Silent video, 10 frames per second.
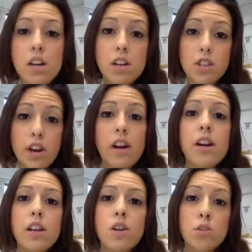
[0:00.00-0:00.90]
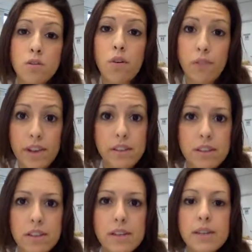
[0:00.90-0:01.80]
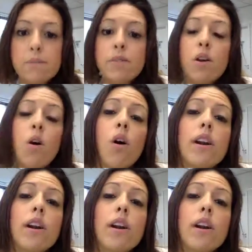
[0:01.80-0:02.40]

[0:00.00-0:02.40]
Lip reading: share useful things, or